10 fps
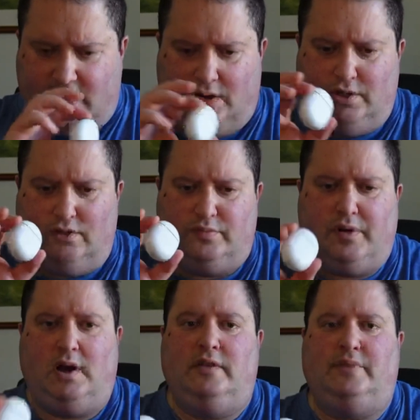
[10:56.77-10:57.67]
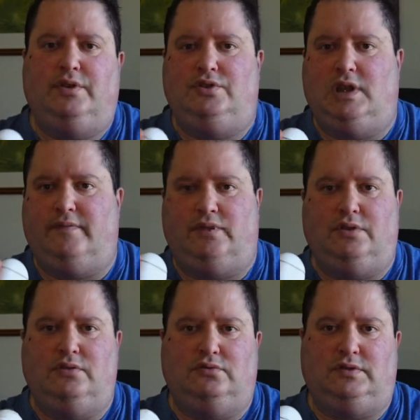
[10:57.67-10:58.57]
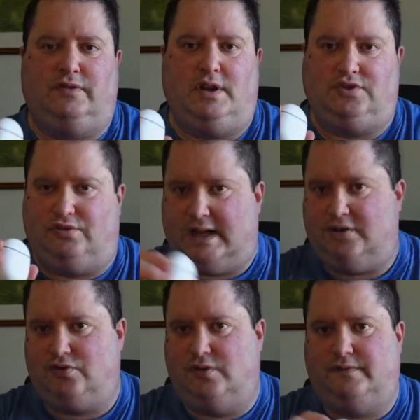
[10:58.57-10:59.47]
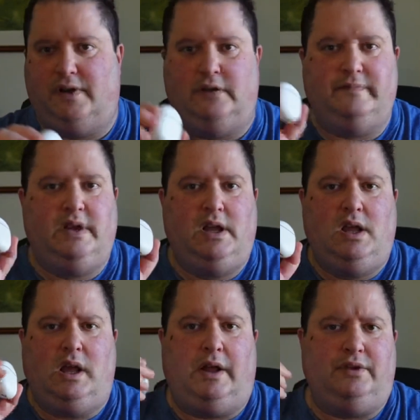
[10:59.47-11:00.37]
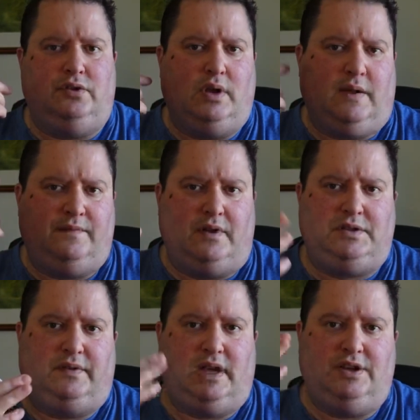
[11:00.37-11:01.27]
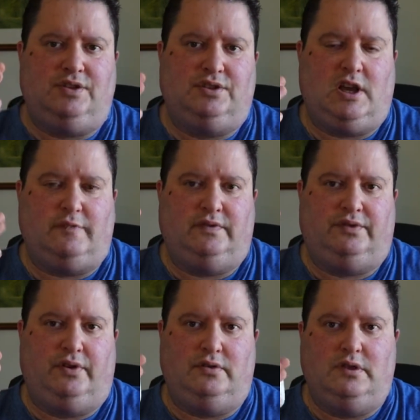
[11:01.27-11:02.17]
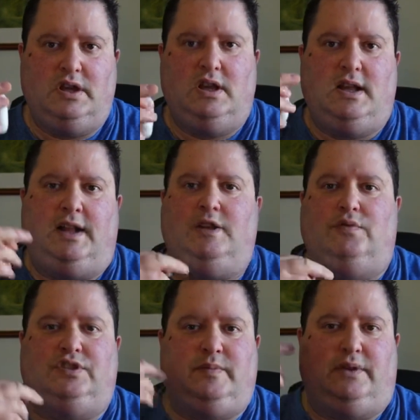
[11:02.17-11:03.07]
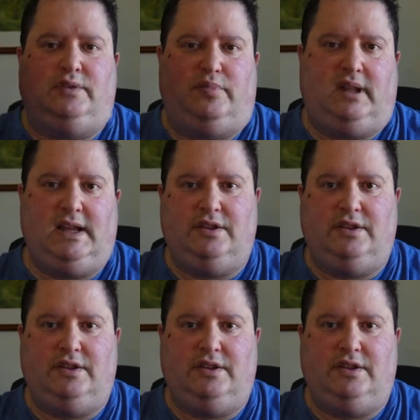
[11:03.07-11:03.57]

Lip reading: You would buy them because you have a Google device or an Android phone and you have notifications coming through and you want to be able to play the